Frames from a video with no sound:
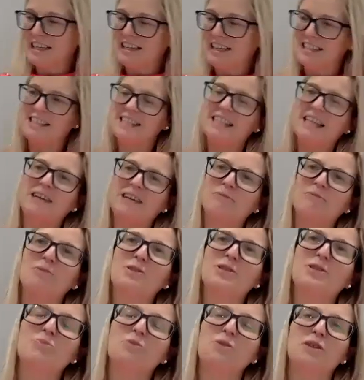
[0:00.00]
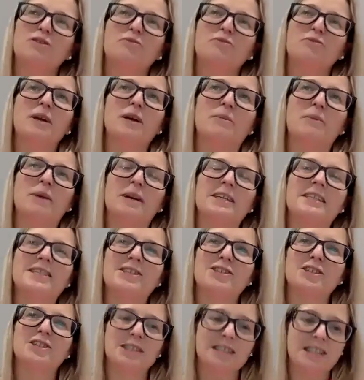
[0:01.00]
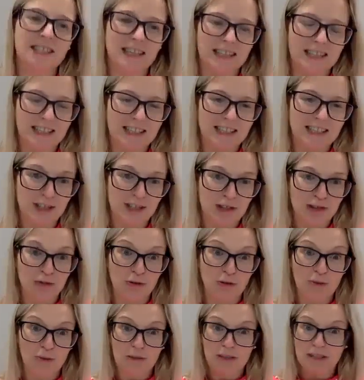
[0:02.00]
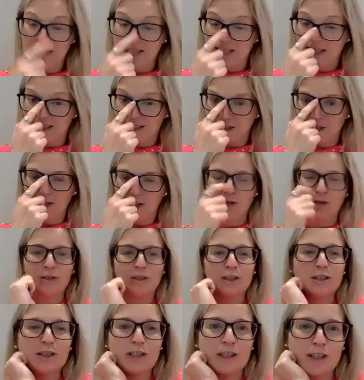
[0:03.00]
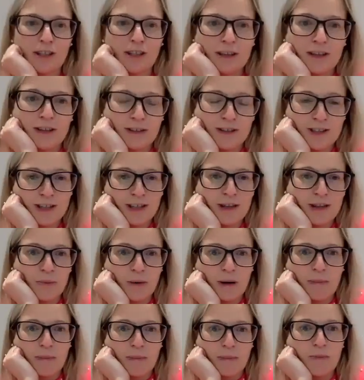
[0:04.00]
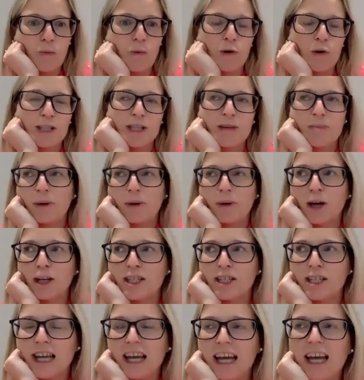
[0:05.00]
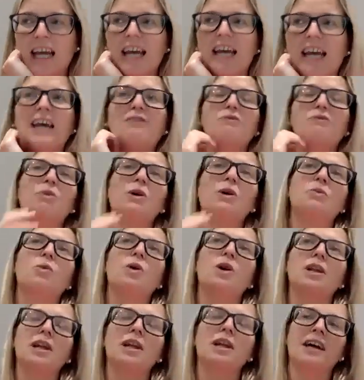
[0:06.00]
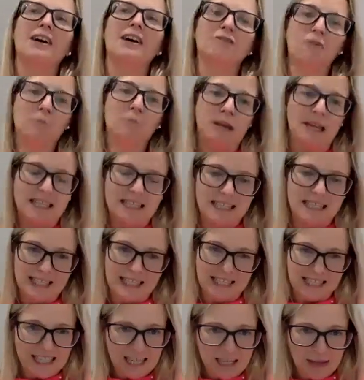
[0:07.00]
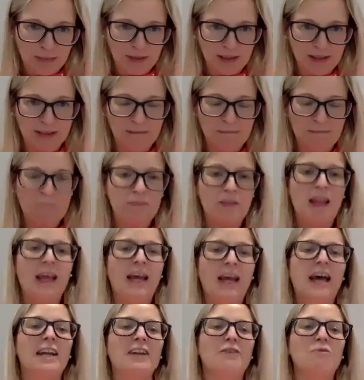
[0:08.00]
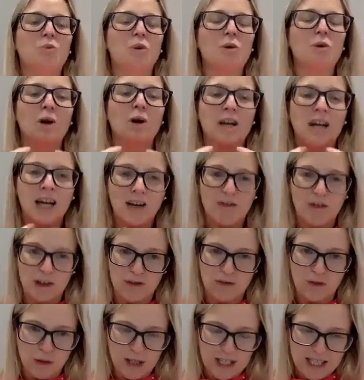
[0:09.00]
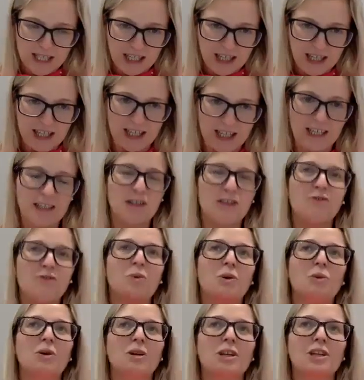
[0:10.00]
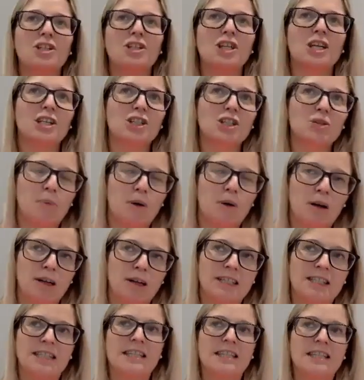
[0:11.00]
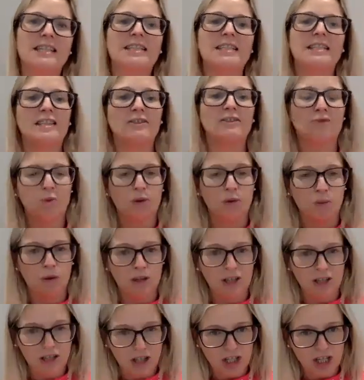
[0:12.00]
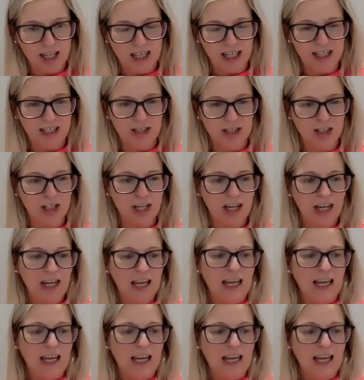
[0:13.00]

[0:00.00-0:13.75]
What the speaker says: that that was one of my messages at Stormont, talking to the women, was about if we want to have a place at the table, and if we want to have our voice heard, and if we want to change policies, and if we want to change